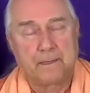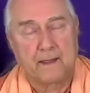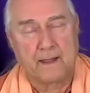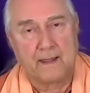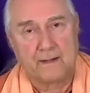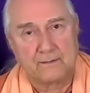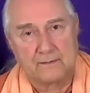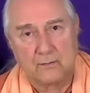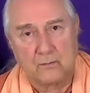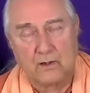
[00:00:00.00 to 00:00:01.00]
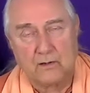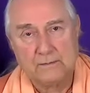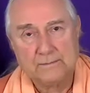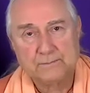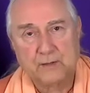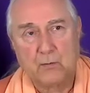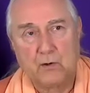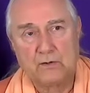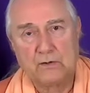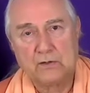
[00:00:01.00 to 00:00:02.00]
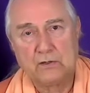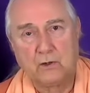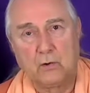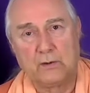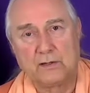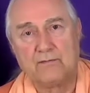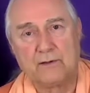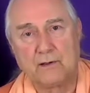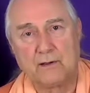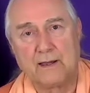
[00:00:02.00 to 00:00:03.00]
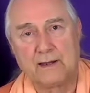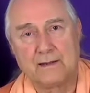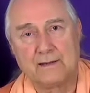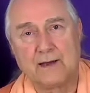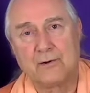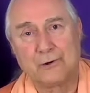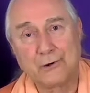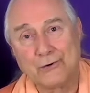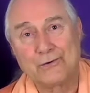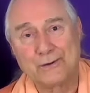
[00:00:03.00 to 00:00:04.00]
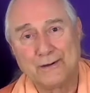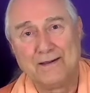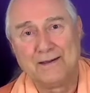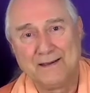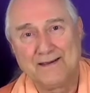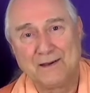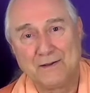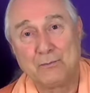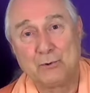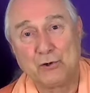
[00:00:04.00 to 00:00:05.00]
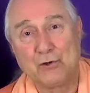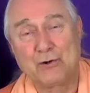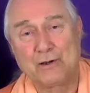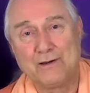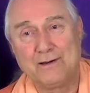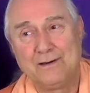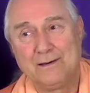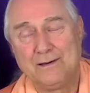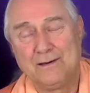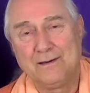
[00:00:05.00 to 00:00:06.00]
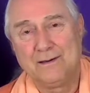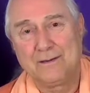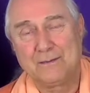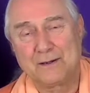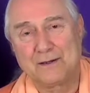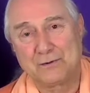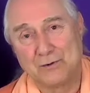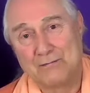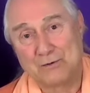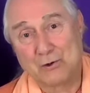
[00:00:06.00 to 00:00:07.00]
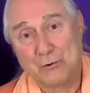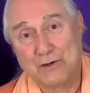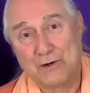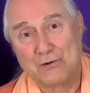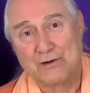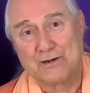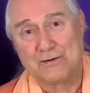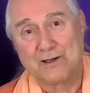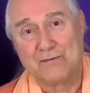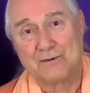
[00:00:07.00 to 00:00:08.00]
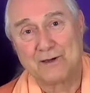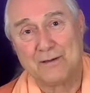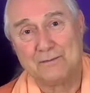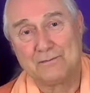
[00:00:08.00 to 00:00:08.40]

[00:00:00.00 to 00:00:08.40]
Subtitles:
And he said, "Well, I wanted you to know what they feel like down on earth, on the Burloka, because you have to go there in your next lifetime.